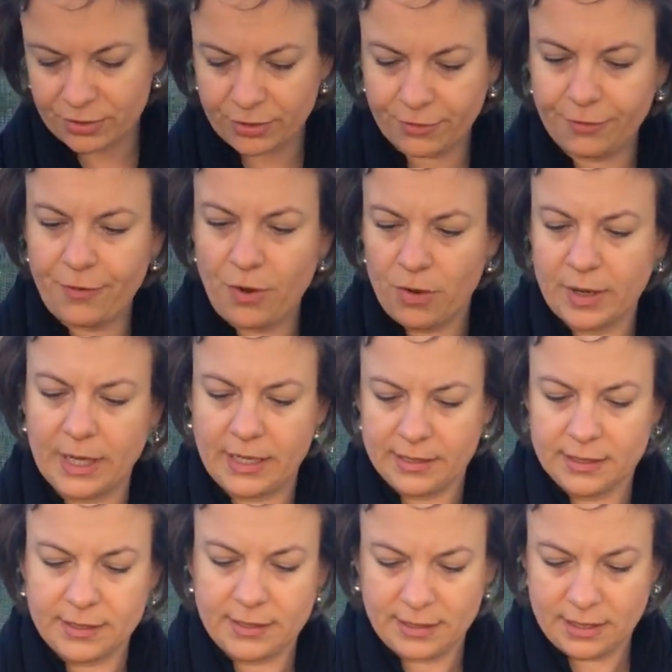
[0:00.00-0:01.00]
with your
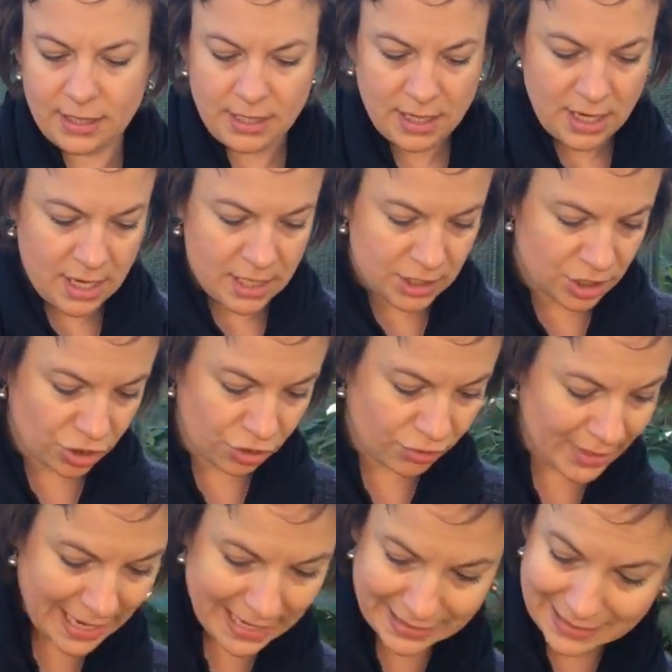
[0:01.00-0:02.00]
focus to
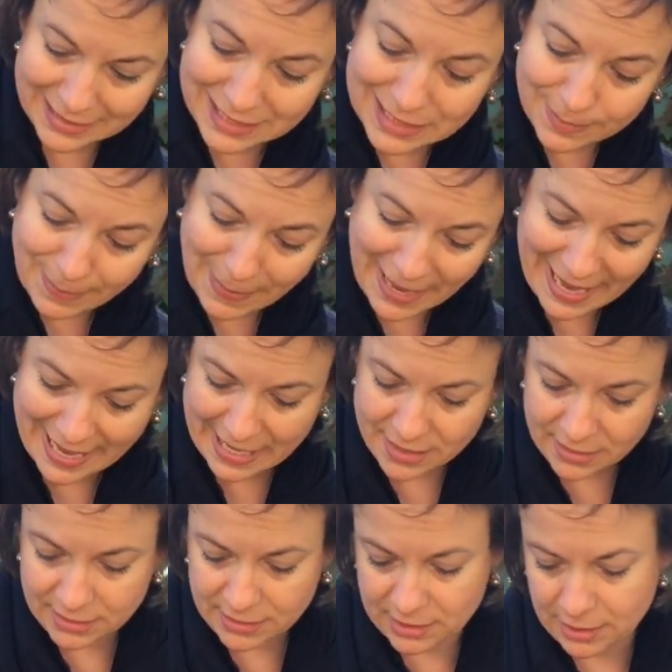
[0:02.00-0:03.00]
create the
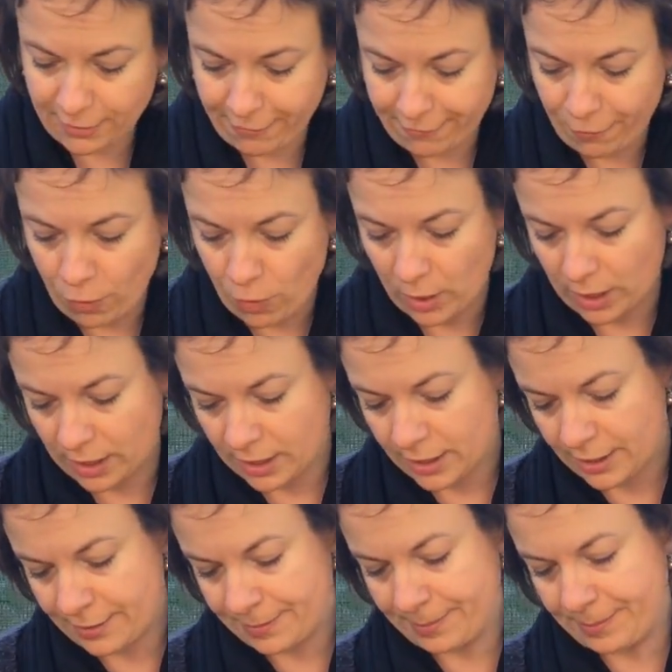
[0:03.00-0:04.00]
space
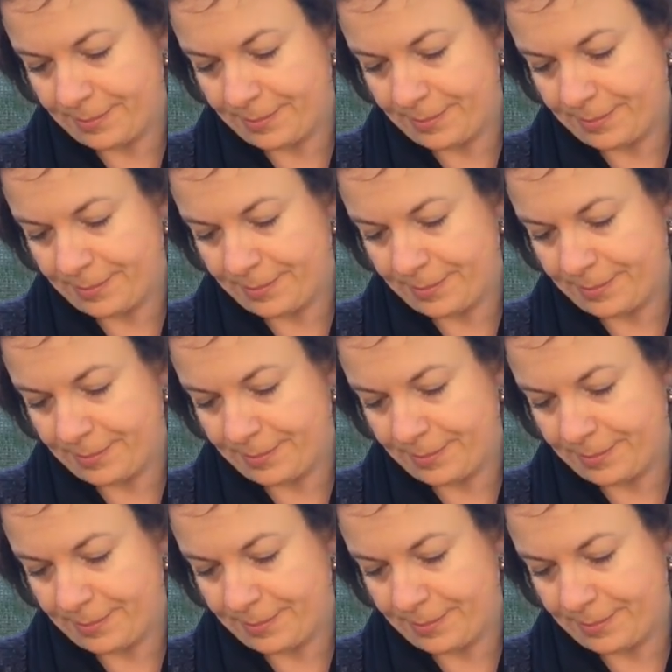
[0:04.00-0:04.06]
for